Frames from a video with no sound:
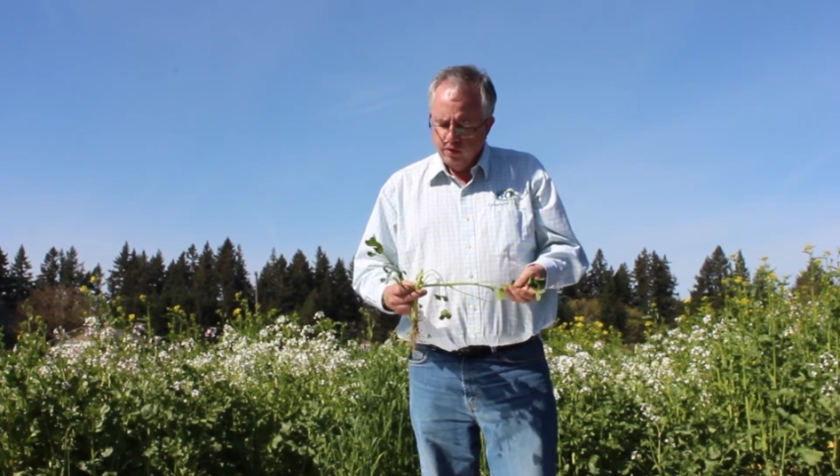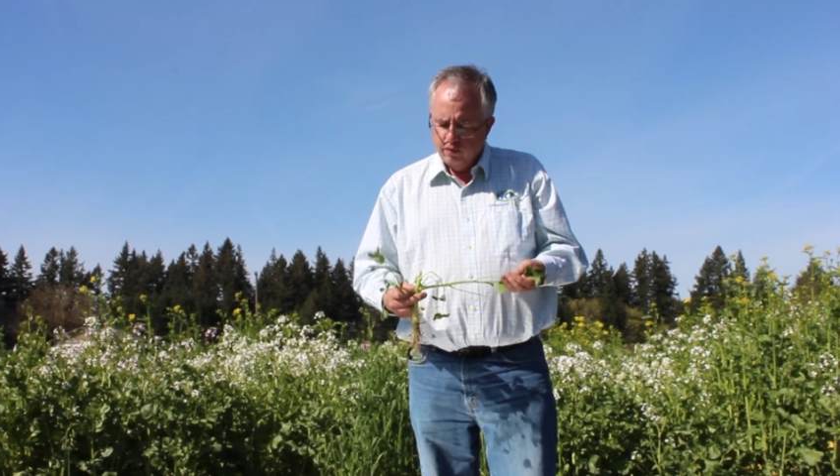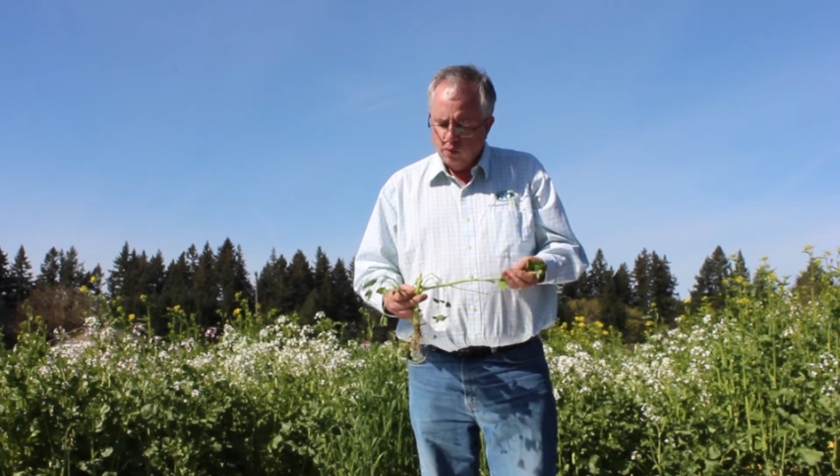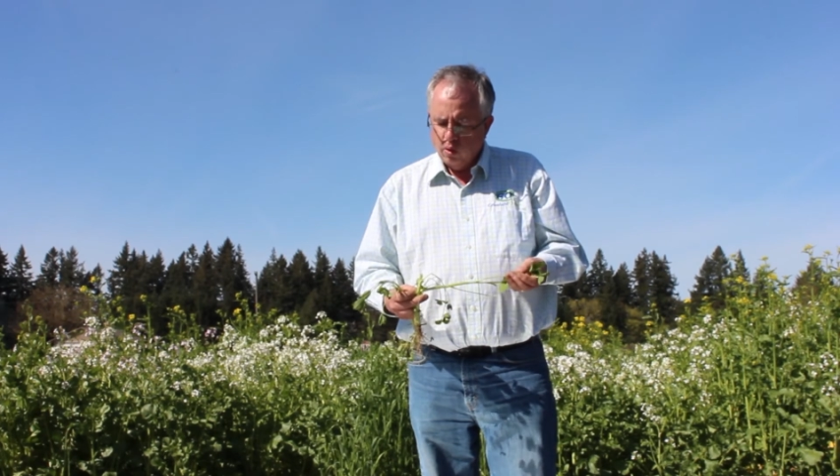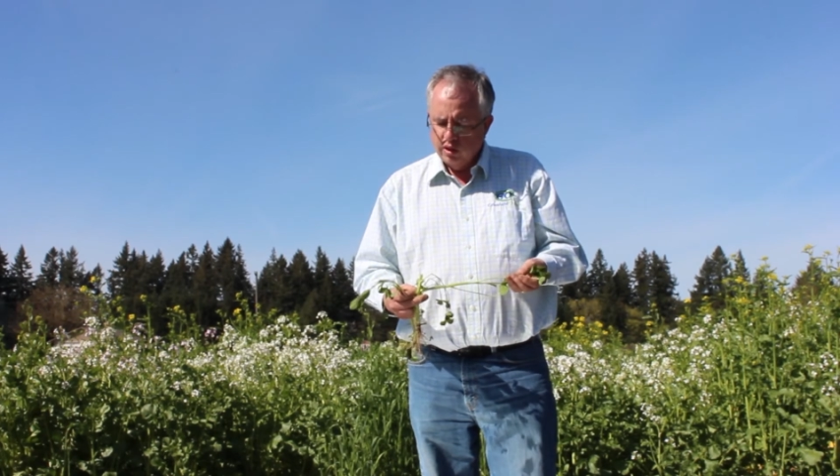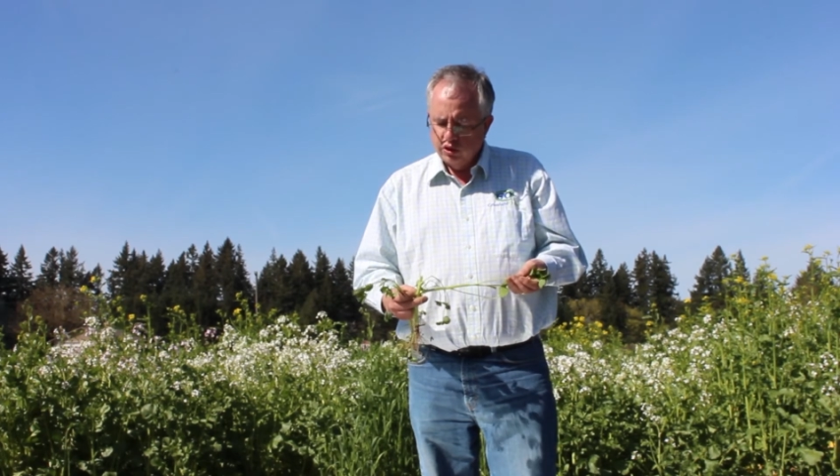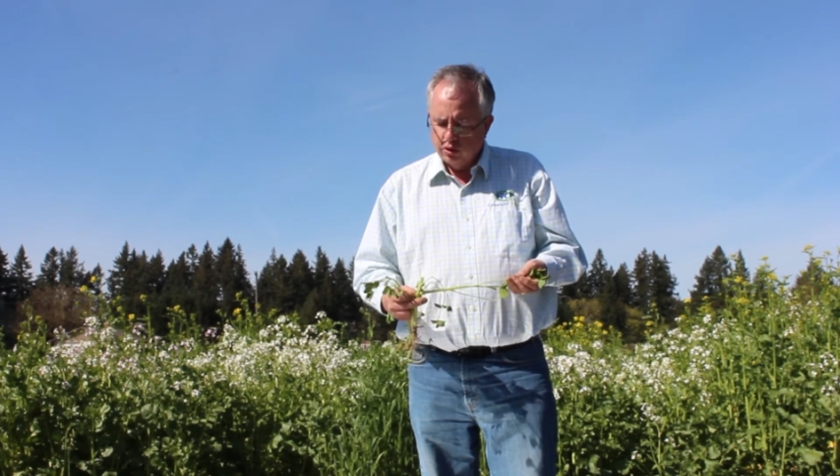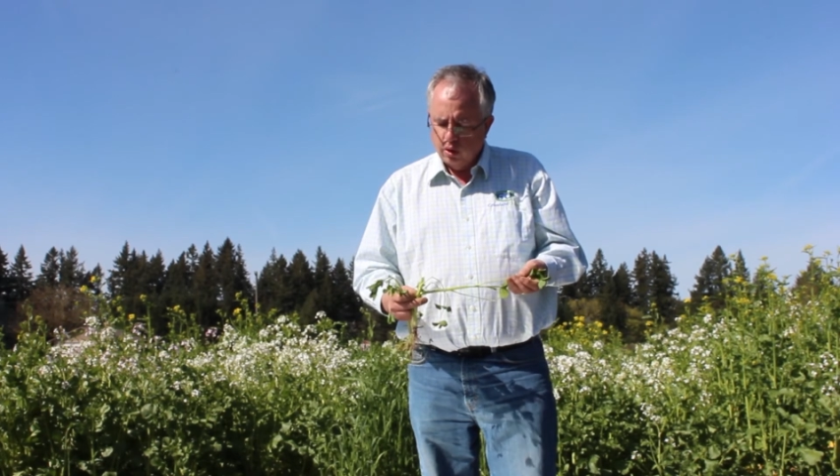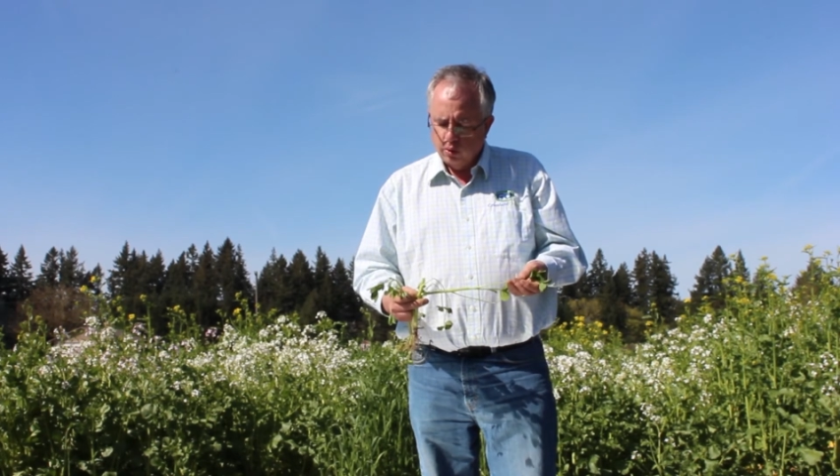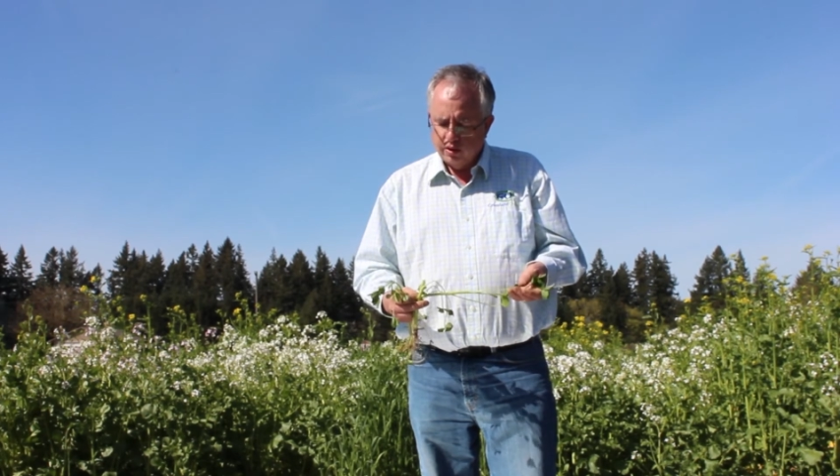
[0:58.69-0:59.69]
forage
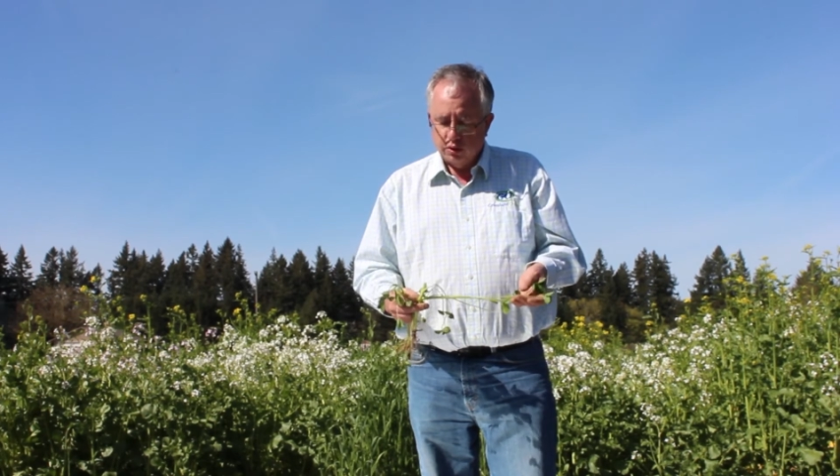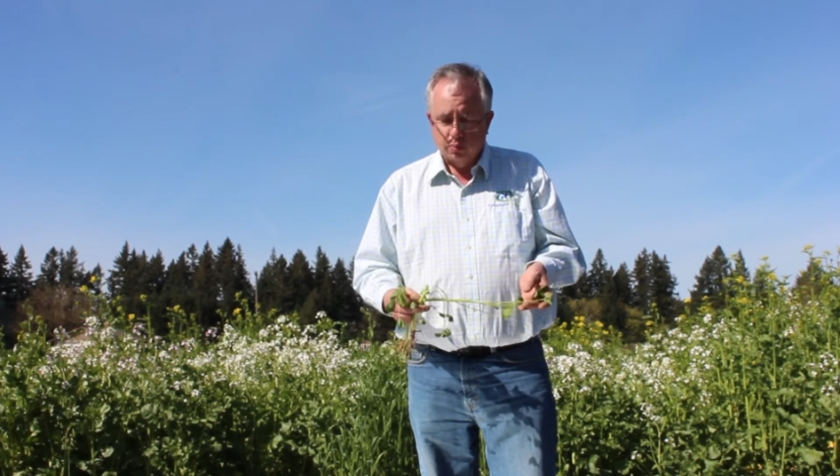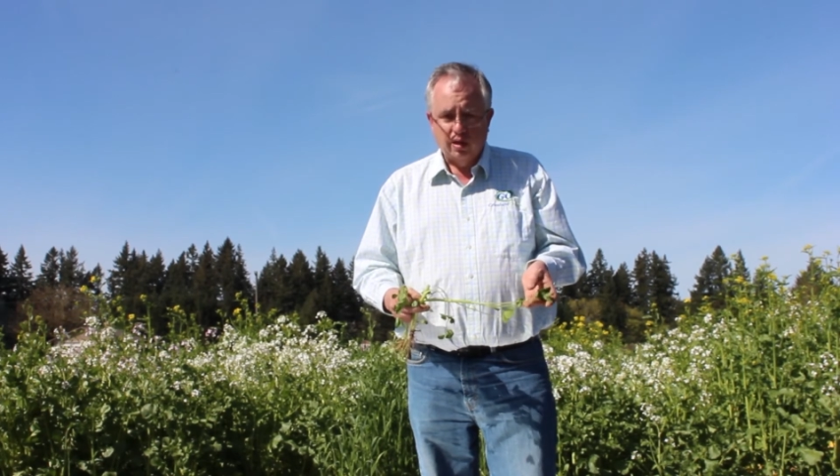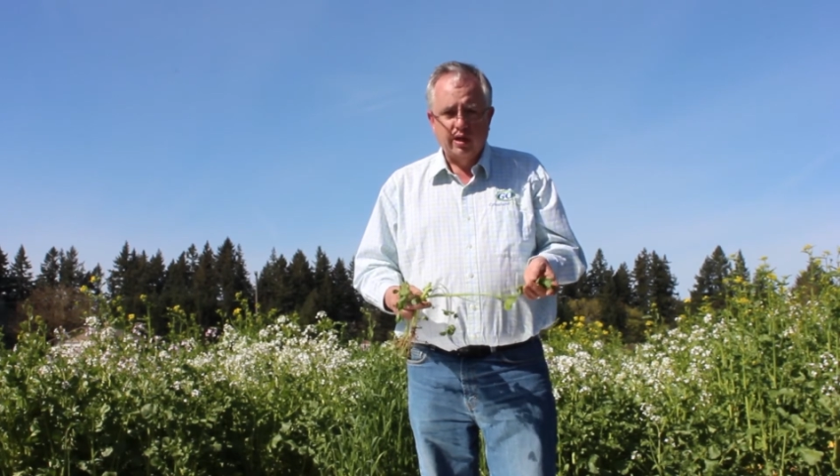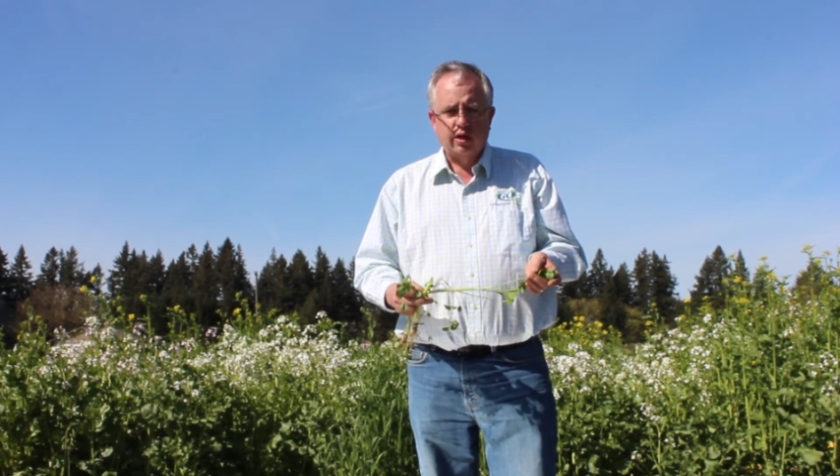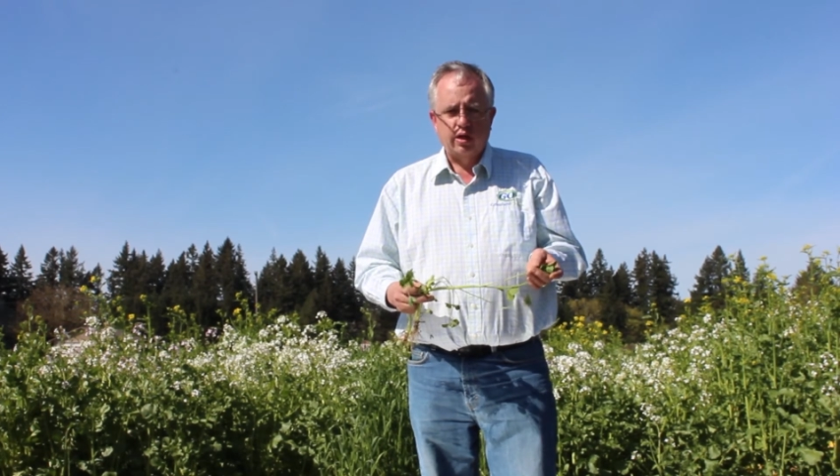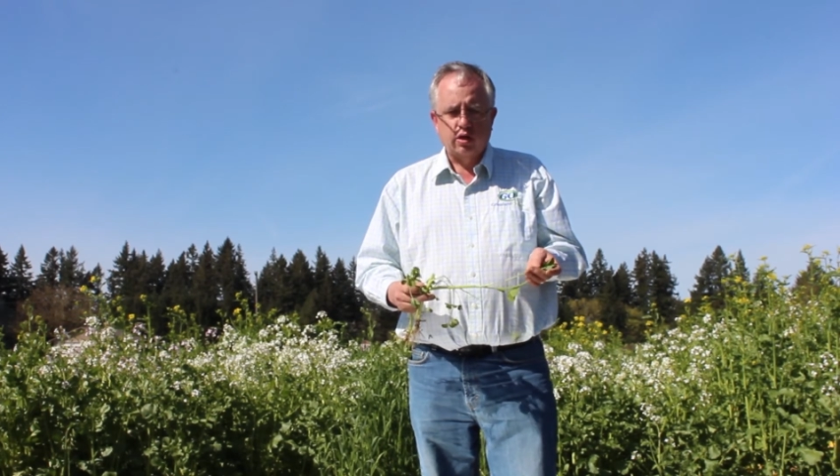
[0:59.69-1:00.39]
growth is really going to